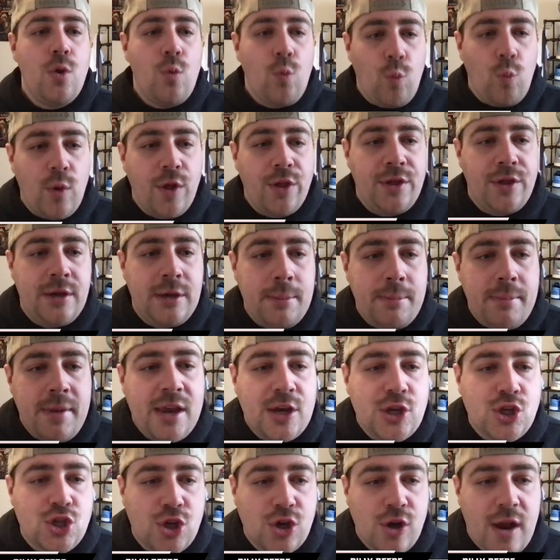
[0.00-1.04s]
willing to
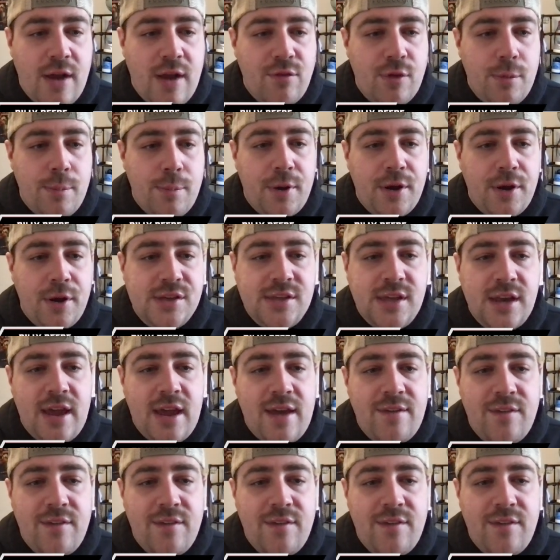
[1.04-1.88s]
make sure everybody's going to have